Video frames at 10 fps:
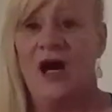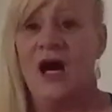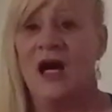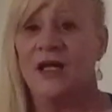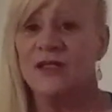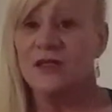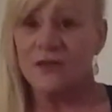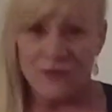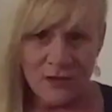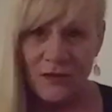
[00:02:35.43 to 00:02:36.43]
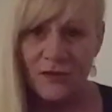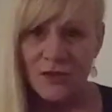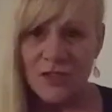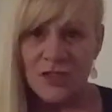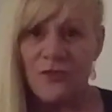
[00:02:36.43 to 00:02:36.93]
And
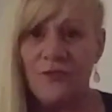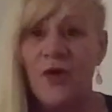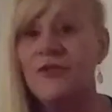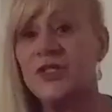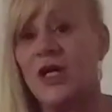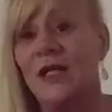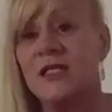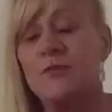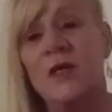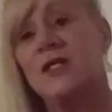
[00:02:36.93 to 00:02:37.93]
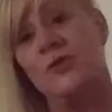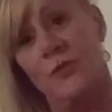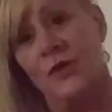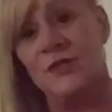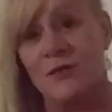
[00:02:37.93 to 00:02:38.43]
some other jealous bitch who
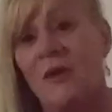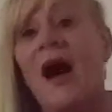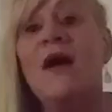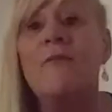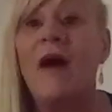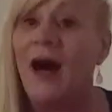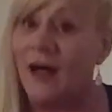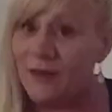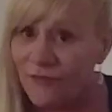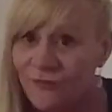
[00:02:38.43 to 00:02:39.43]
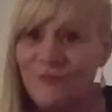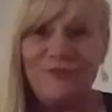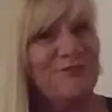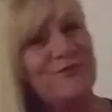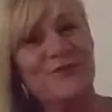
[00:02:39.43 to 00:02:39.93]
wanted my man,
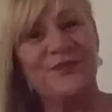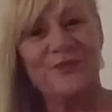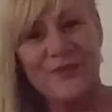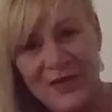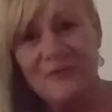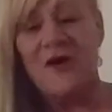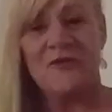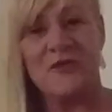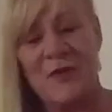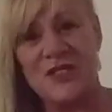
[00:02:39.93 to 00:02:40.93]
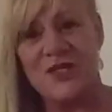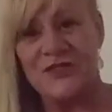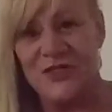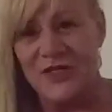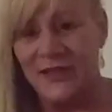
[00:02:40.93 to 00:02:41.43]
father of my
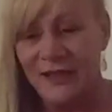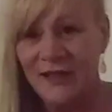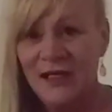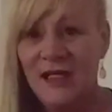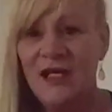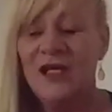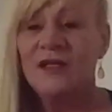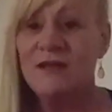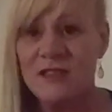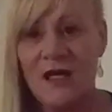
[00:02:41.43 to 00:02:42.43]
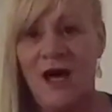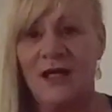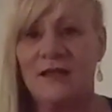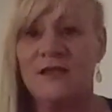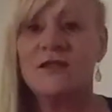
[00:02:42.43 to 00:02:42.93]
children,
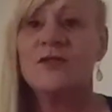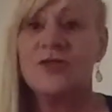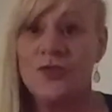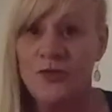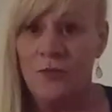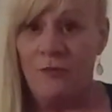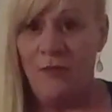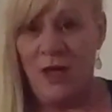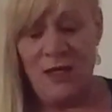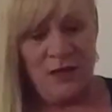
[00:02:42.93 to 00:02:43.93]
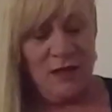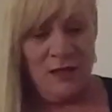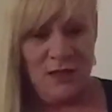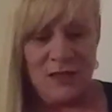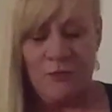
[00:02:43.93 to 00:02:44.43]
decided to make
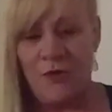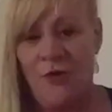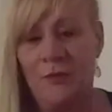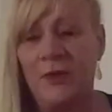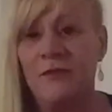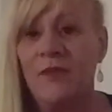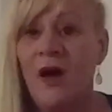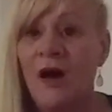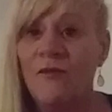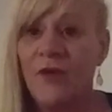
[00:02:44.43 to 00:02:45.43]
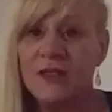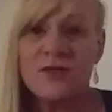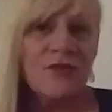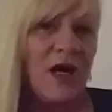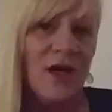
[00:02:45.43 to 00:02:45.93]
it a problem and went
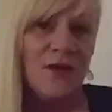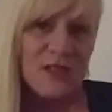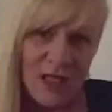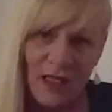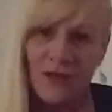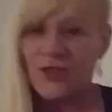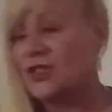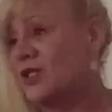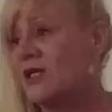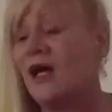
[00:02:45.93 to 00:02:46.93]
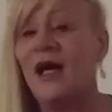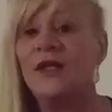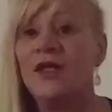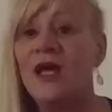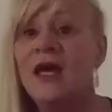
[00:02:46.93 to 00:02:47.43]
around saying she
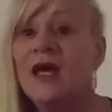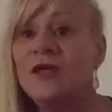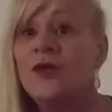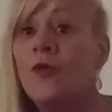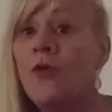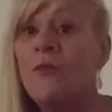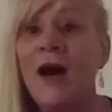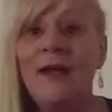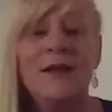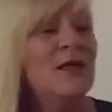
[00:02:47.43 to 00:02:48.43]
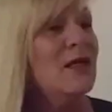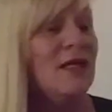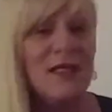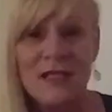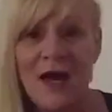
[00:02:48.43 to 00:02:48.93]
and it, your man
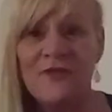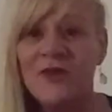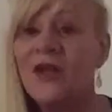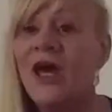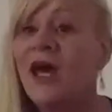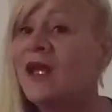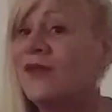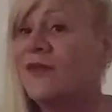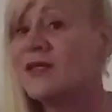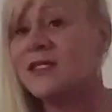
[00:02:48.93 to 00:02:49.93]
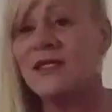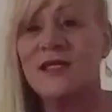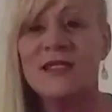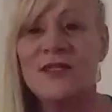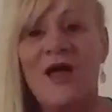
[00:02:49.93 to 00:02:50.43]
is after it and this and
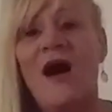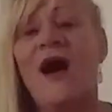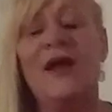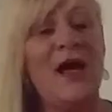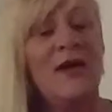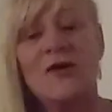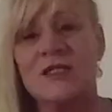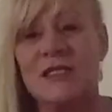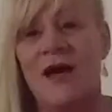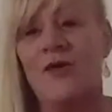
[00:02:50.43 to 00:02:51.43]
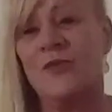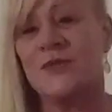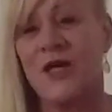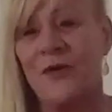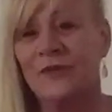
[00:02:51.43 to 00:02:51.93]
this and that. And I got set up
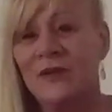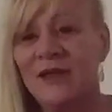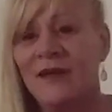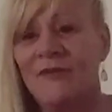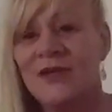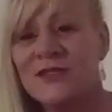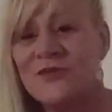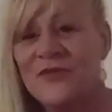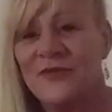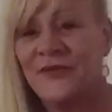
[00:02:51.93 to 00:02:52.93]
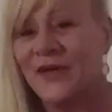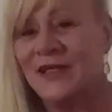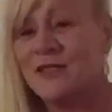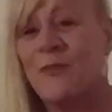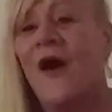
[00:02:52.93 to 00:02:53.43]
totally. I went to a
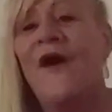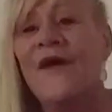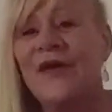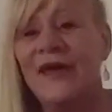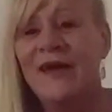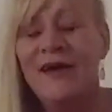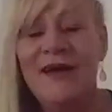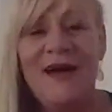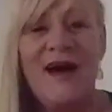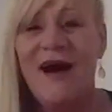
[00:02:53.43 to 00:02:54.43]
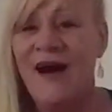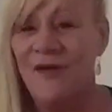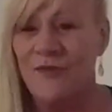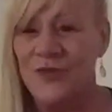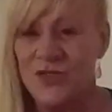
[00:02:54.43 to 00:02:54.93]
kid's party
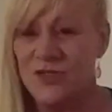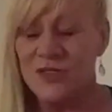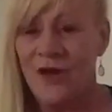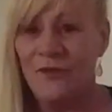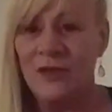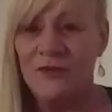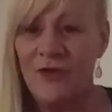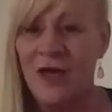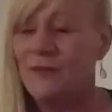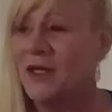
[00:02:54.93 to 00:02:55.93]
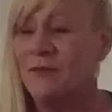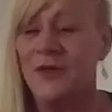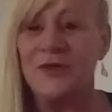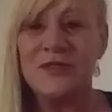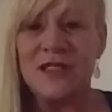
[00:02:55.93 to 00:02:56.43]
and was totally verbally
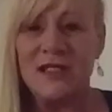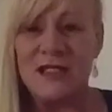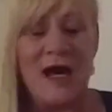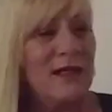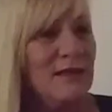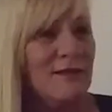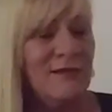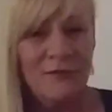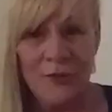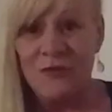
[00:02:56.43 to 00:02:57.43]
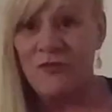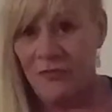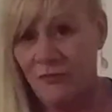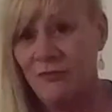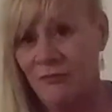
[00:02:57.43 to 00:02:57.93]
abused and attacked it with
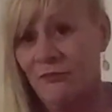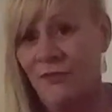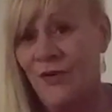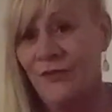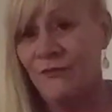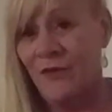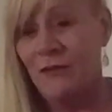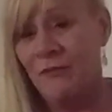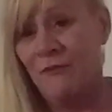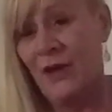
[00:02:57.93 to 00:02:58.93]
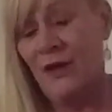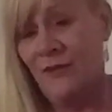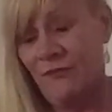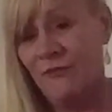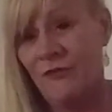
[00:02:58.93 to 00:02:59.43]

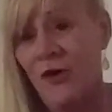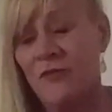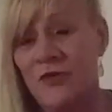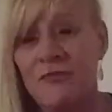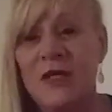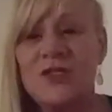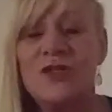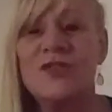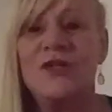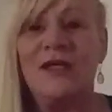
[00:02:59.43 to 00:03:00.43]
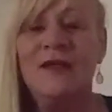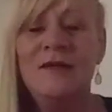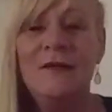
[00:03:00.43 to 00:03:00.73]
my father of my children.